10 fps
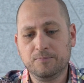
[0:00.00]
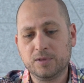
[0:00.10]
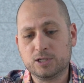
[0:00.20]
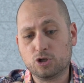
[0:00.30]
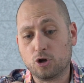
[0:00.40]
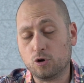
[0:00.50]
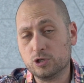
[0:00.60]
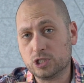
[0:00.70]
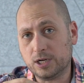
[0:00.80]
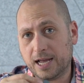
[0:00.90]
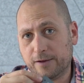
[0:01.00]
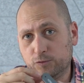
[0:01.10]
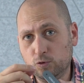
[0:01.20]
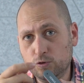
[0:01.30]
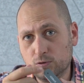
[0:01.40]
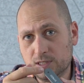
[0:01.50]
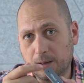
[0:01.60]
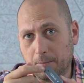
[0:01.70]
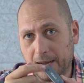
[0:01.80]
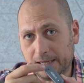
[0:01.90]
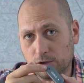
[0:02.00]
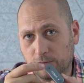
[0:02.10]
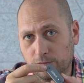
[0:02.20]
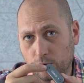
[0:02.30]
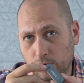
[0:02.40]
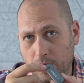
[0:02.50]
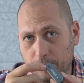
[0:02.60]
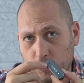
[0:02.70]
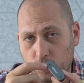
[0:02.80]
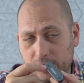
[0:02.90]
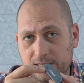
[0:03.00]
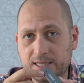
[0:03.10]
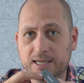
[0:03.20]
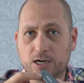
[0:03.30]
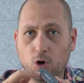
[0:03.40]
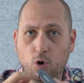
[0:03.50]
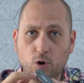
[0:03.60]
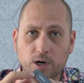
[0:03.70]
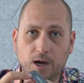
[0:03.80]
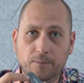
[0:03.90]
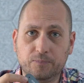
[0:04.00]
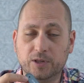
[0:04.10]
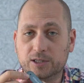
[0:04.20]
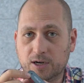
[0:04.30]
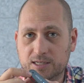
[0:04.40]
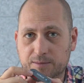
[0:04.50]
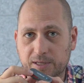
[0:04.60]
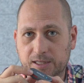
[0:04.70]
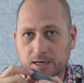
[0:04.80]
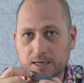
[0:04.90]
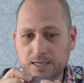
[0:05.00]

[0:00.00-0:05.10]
So you're always gonna have to use the microphone right here on the transmitter.